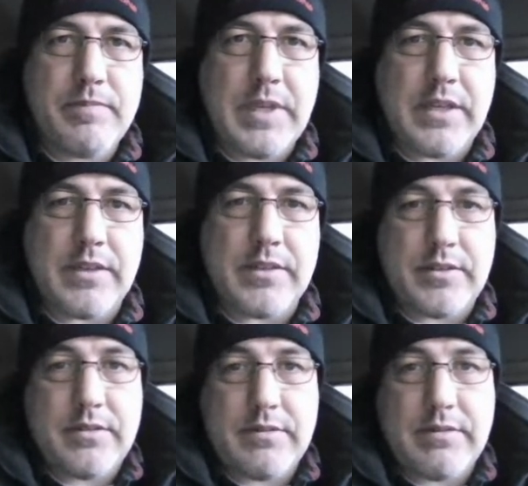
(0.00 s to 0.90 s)

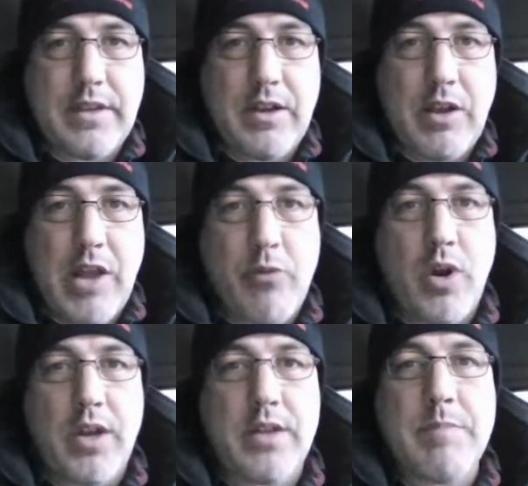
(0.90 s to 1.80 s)
because I don't
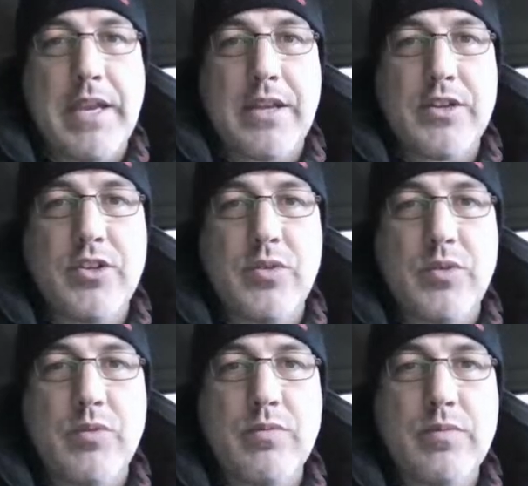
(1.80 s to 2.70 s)
want to make it
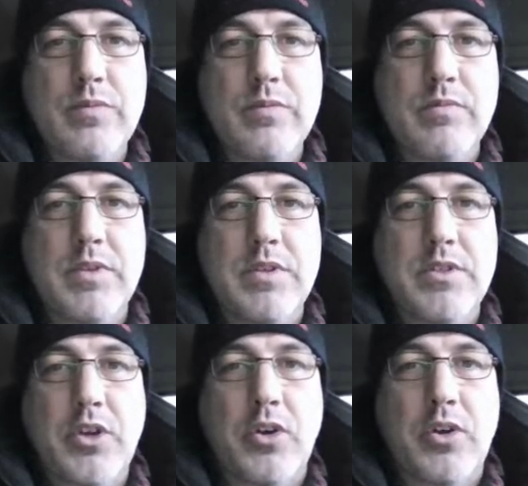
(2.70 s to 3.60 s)
too
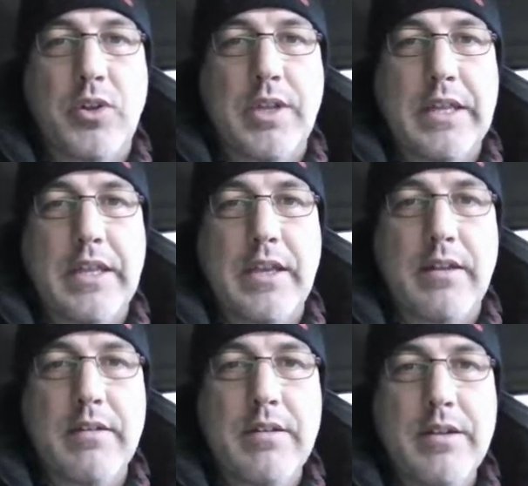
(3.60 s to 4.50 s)
dull and then
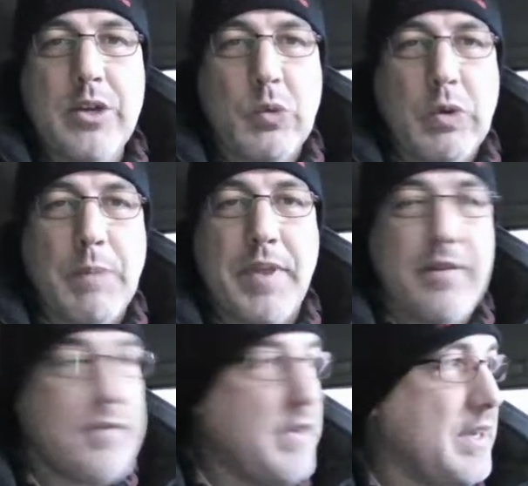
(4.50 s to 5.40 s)
rip
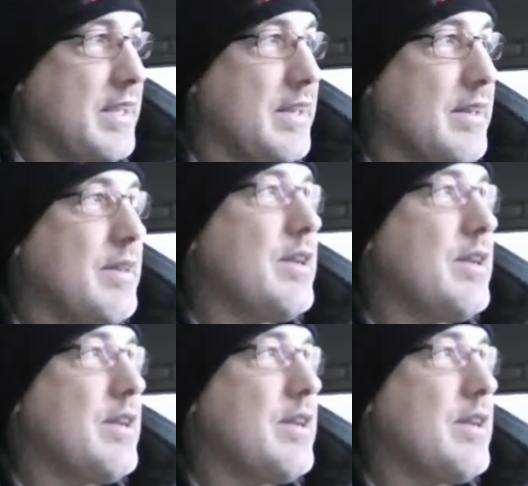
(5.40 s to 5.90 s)
the fucking